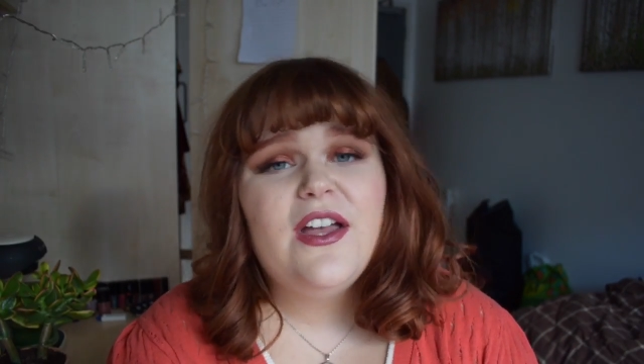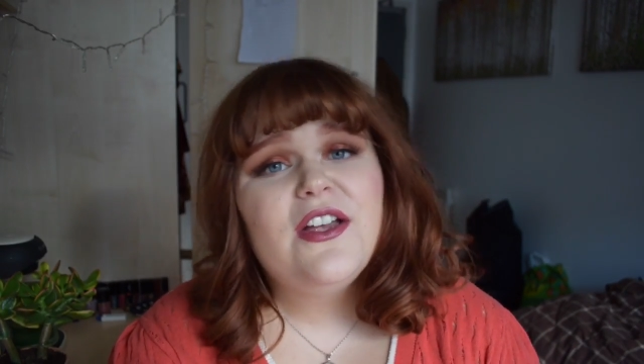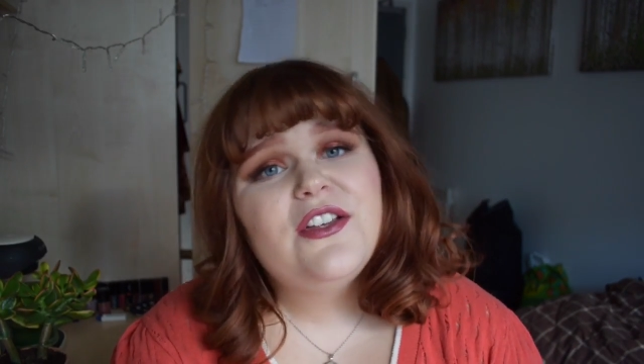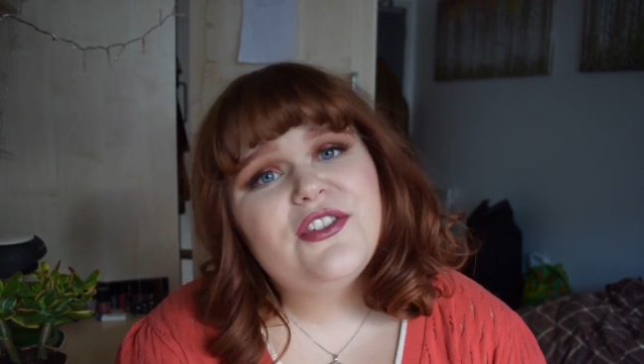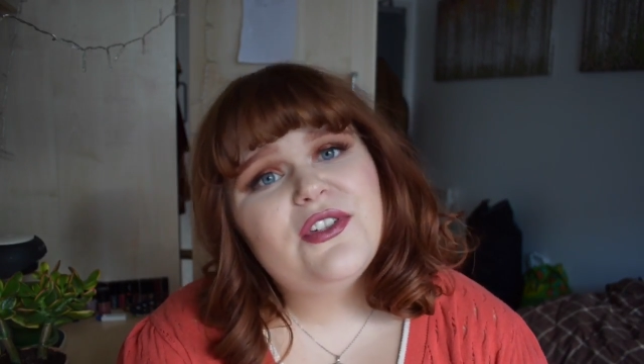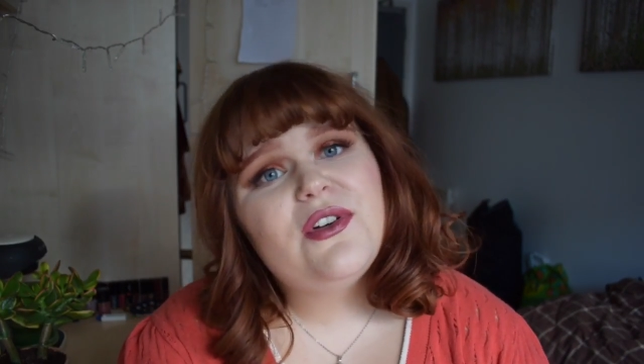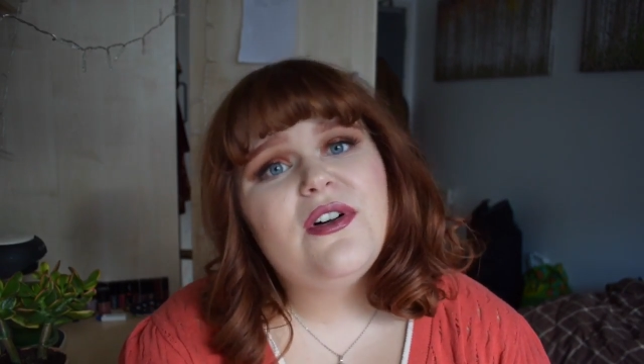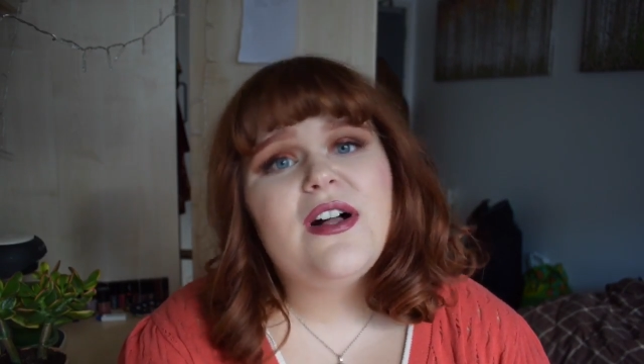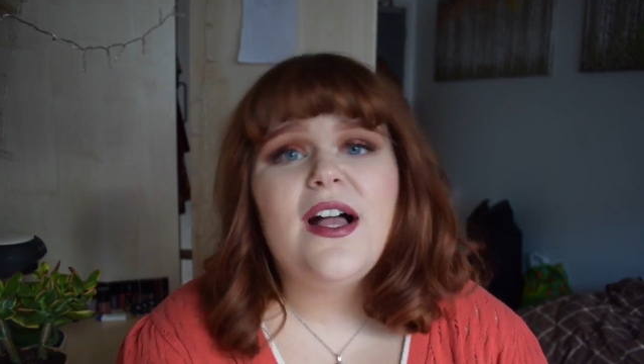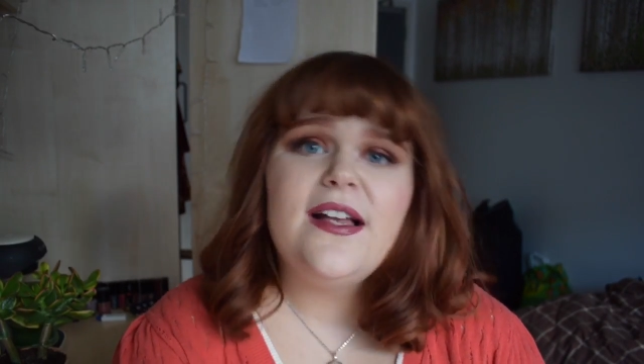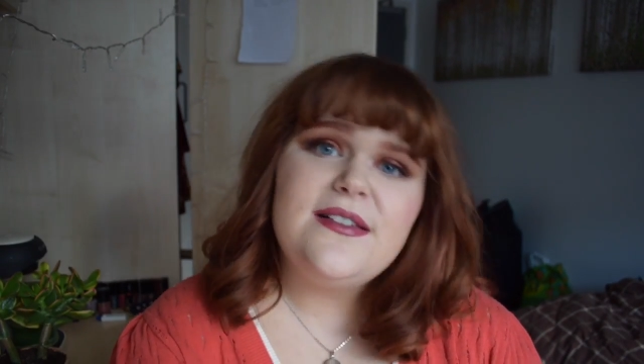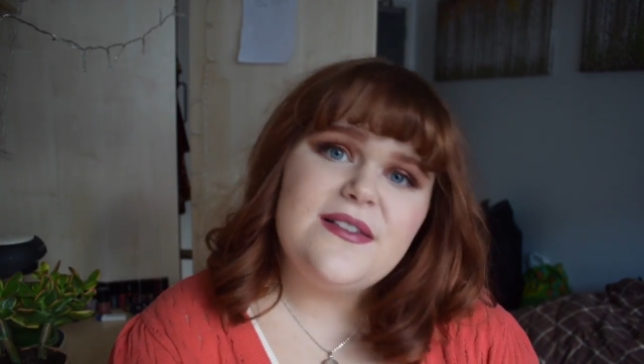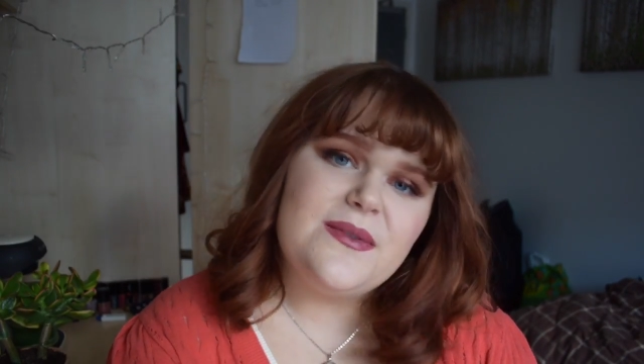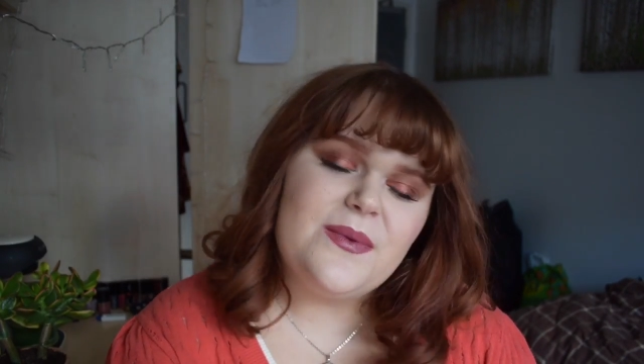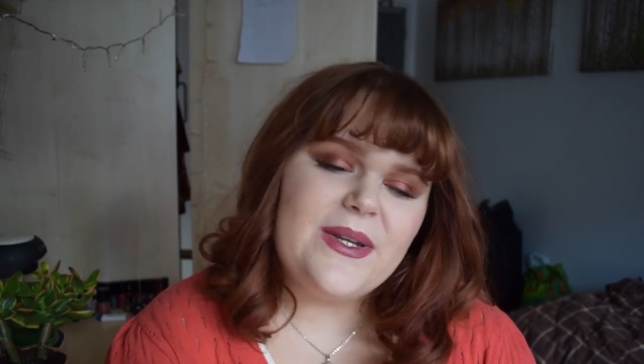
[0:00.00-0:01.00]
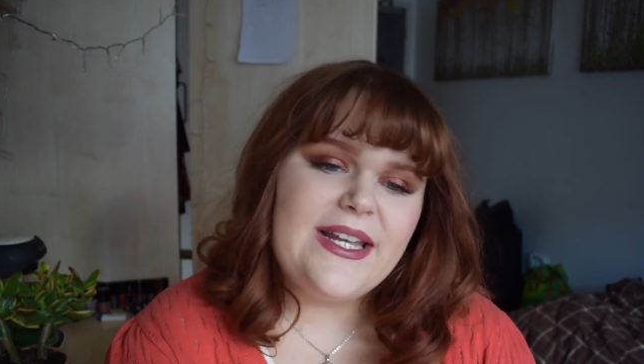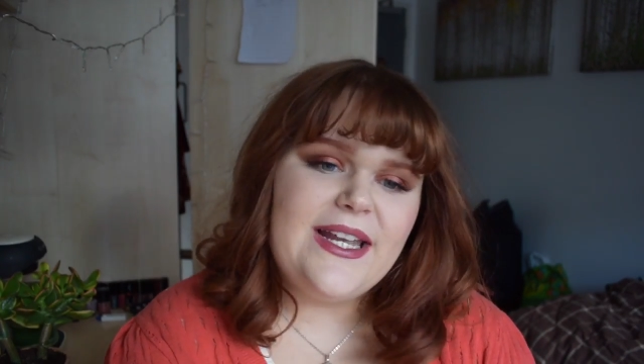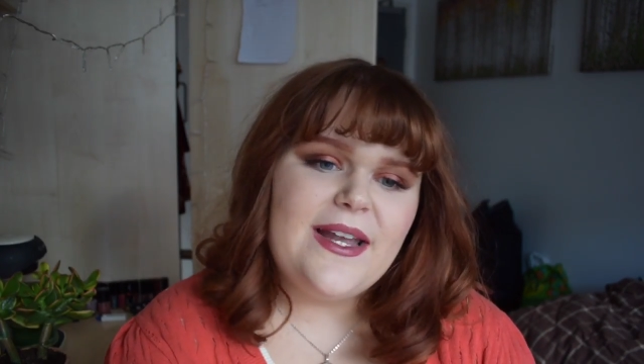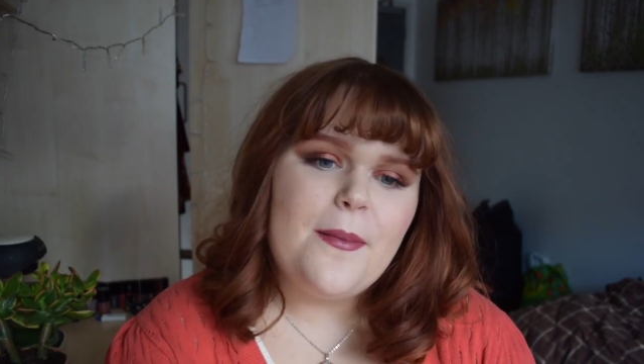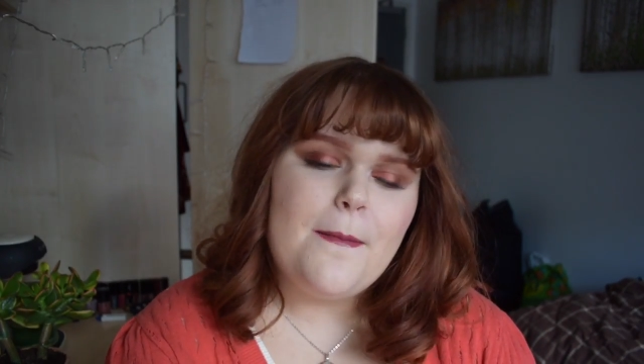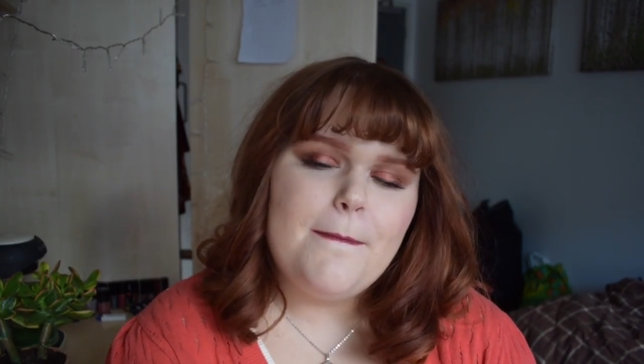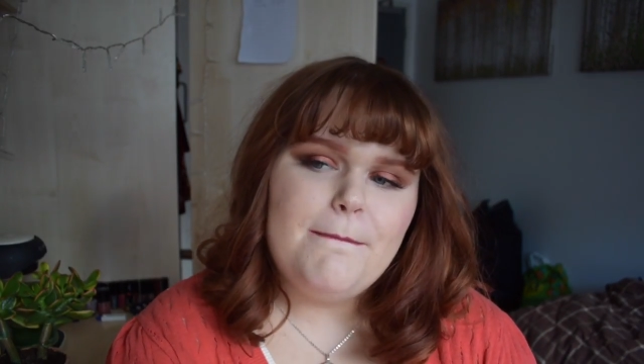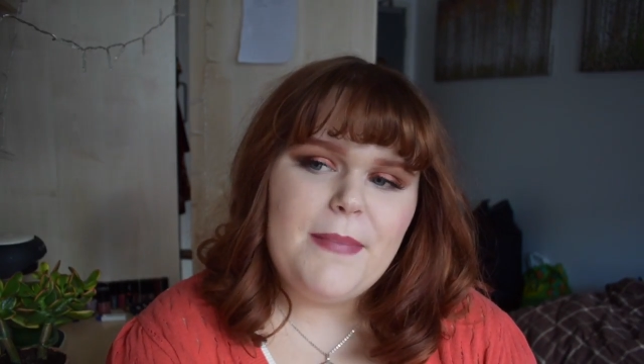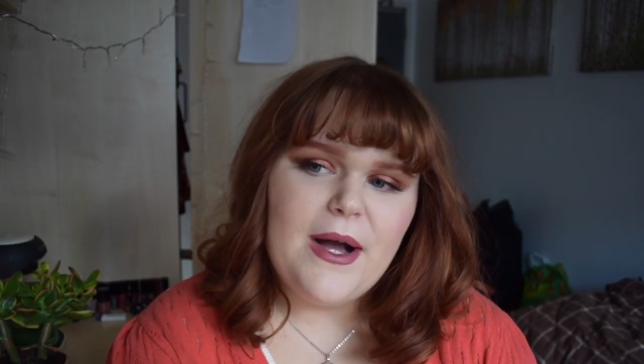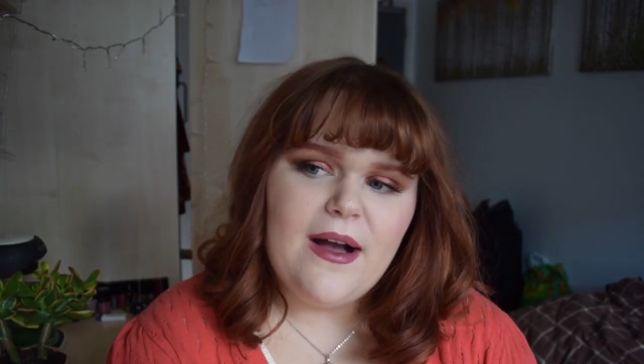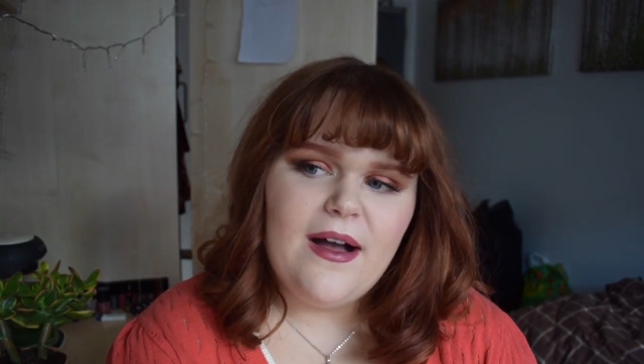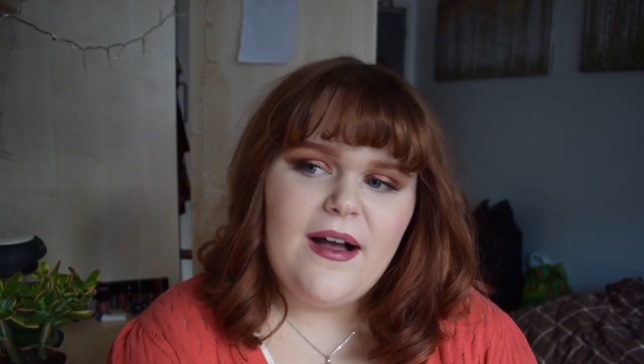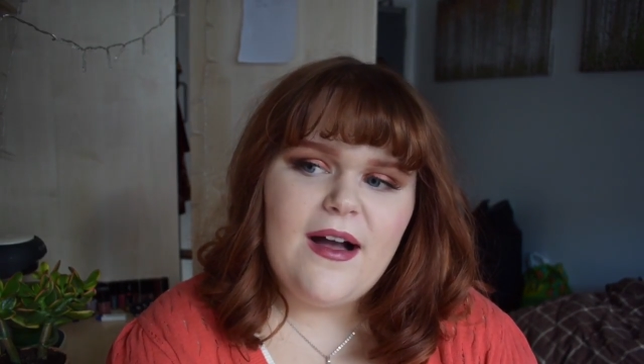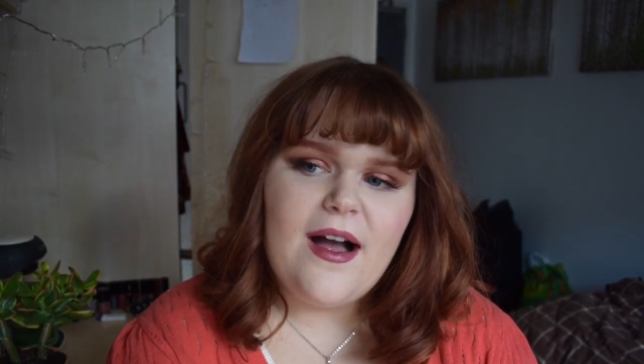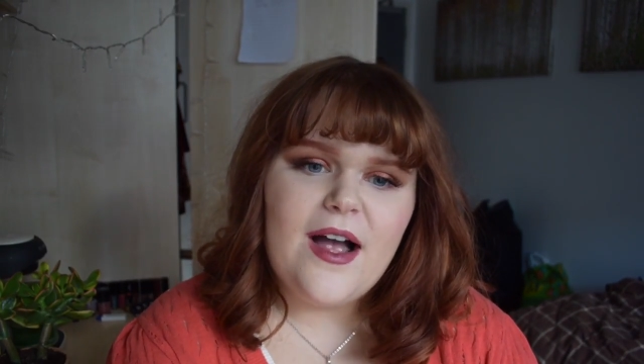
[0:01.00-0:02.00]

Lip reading: Short and sweet, but